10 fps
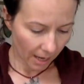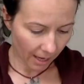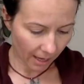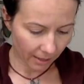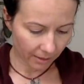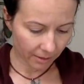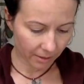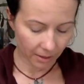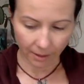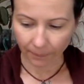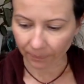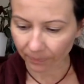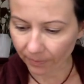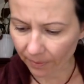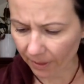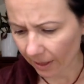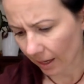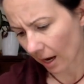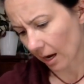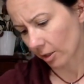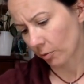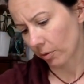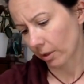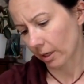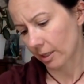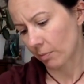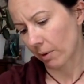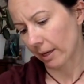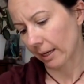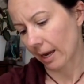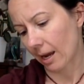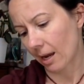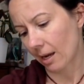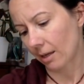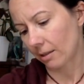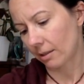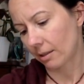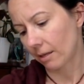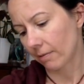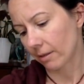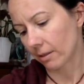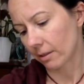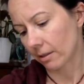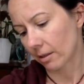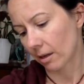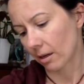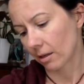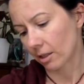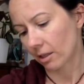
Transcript: And the artwork is by Kay Stevenson,